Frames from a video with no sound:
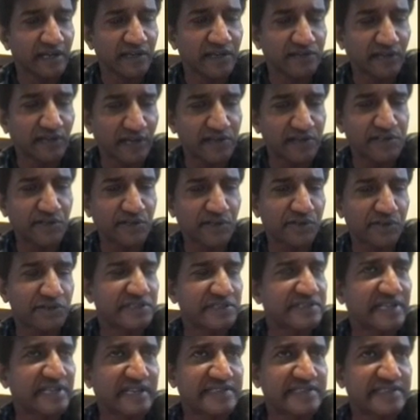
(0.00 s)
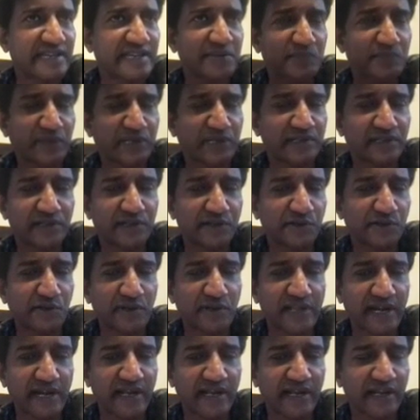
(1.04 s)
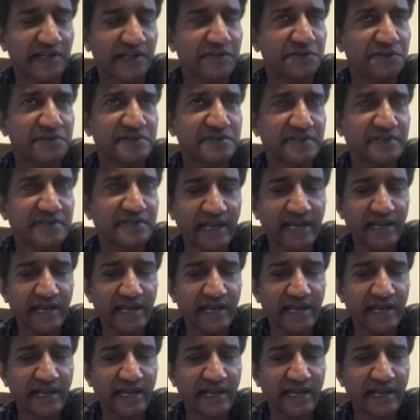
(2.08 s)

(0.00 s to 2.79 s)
So I'll show you this example in the tool that I used.